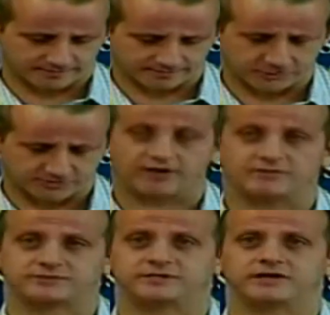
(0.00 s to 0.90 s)

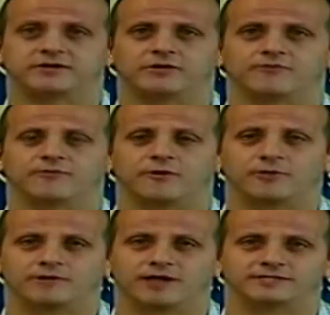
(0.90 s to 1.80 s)
2004,
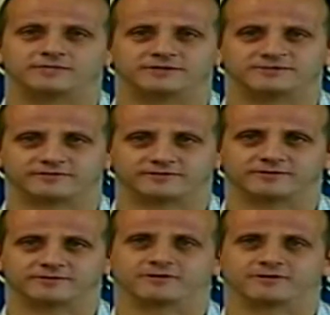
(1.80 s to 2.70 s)
we had some difficulty
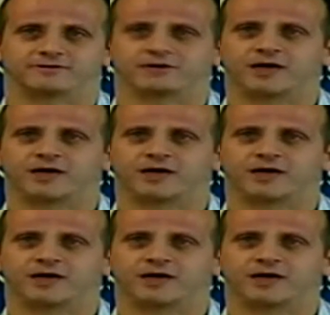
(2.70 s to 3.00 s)
with them.